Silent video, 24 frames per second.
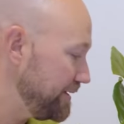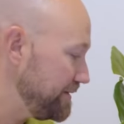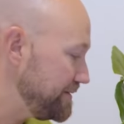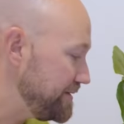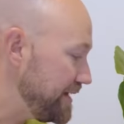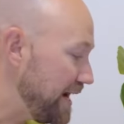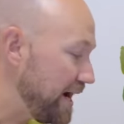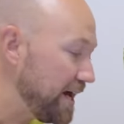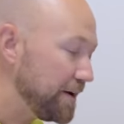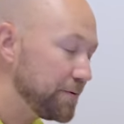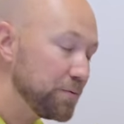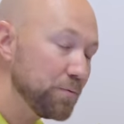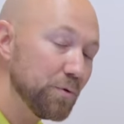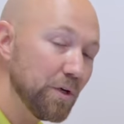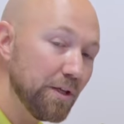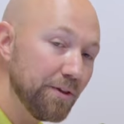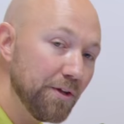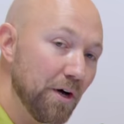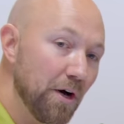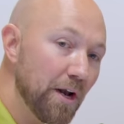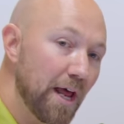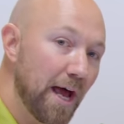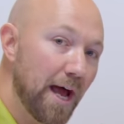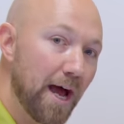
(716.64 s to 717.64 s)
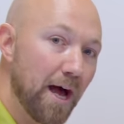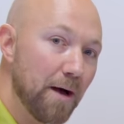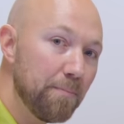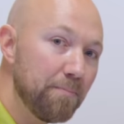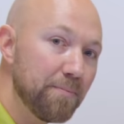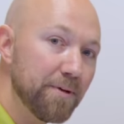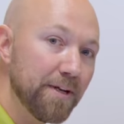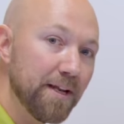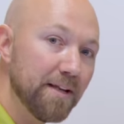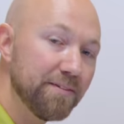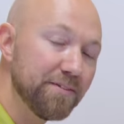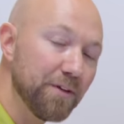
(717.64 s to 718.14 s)
That will not
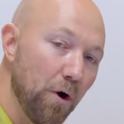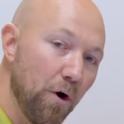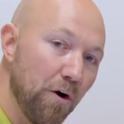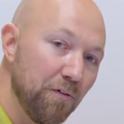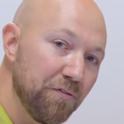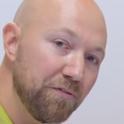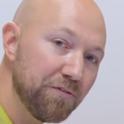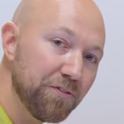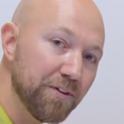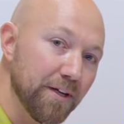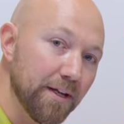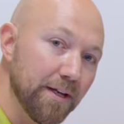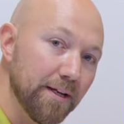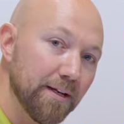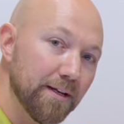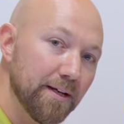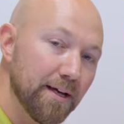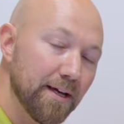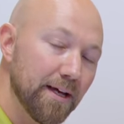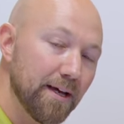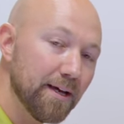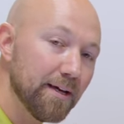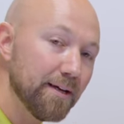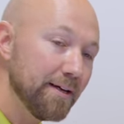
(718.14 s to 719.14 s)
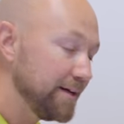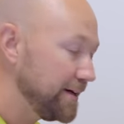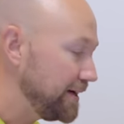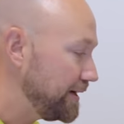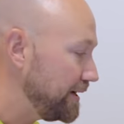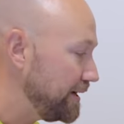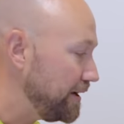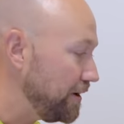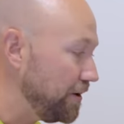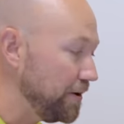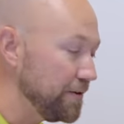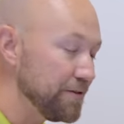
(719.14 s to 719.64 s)
happen as often
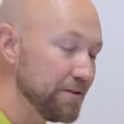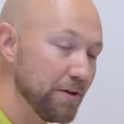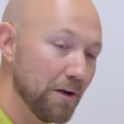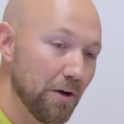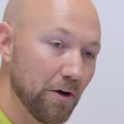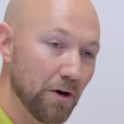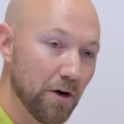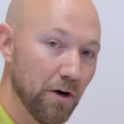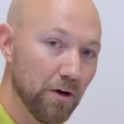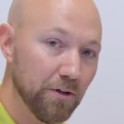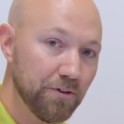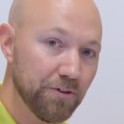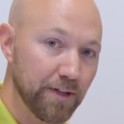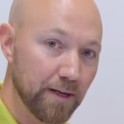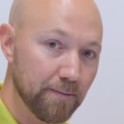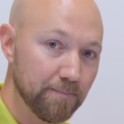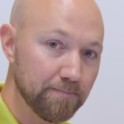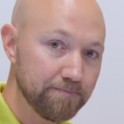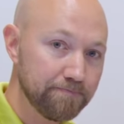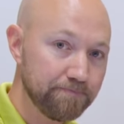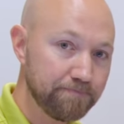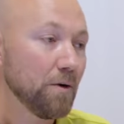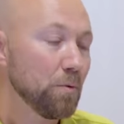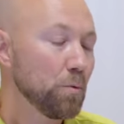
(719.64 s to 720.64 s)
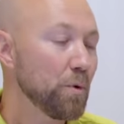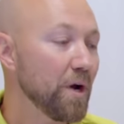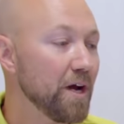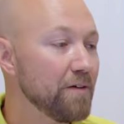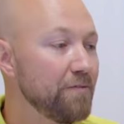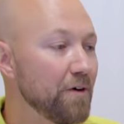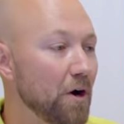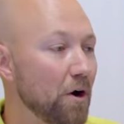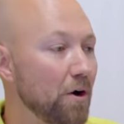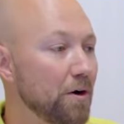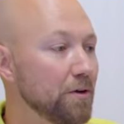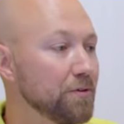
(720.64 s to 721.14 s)
on the lyrata. We
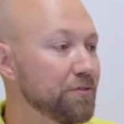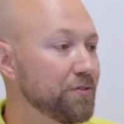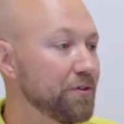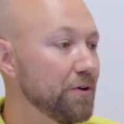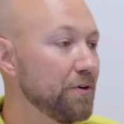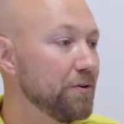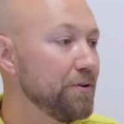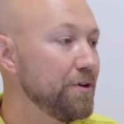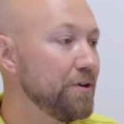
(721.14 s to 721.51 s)
have also